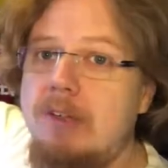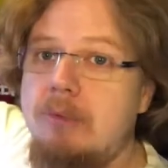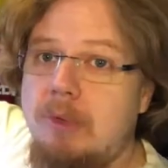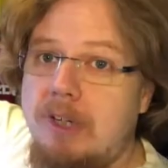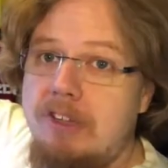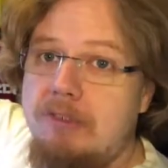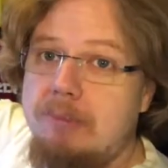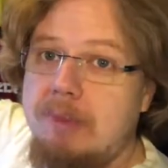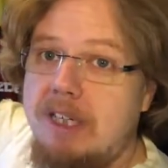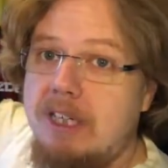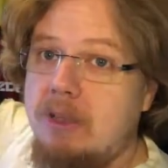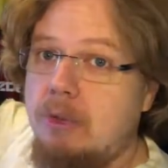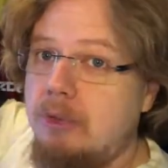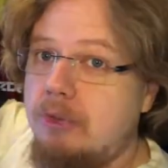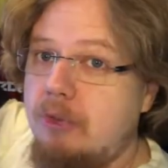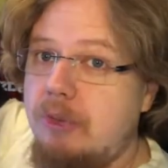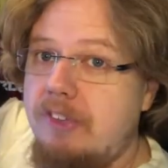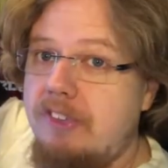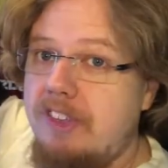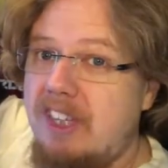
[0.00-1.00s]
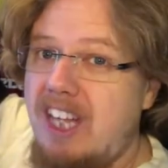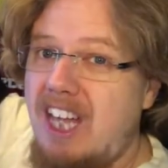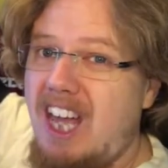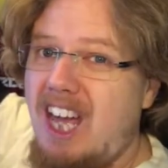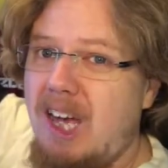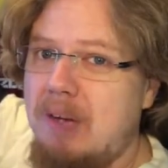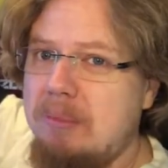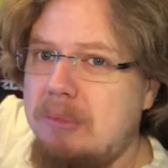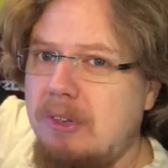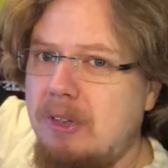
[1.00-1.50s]
ways my go-to. It's an
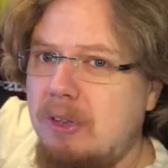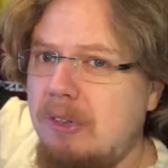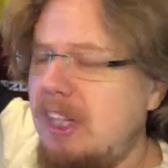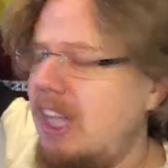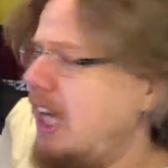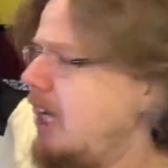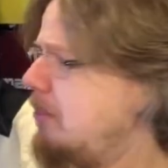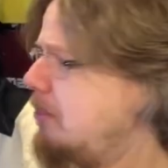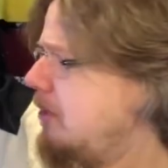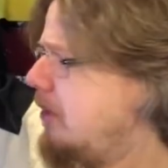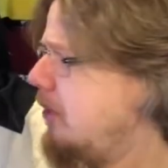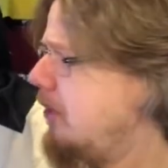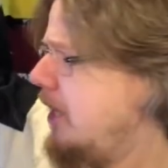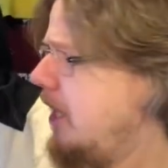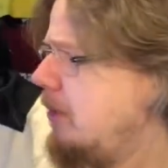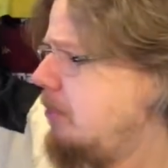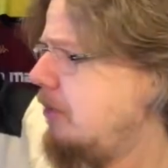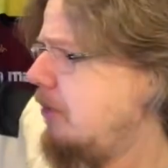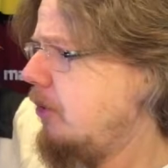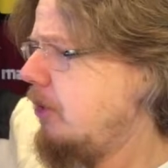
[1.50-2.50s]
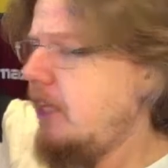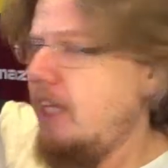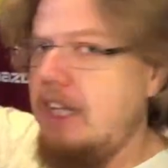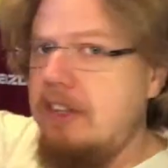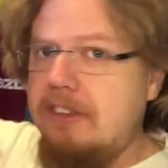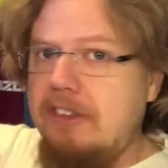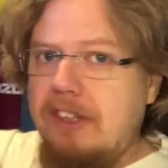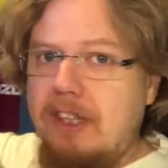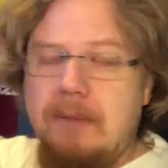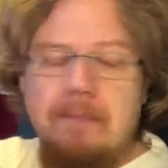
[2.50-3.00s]
absolute, absolute, absolute
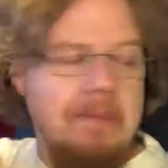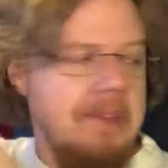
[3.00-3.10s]
classic.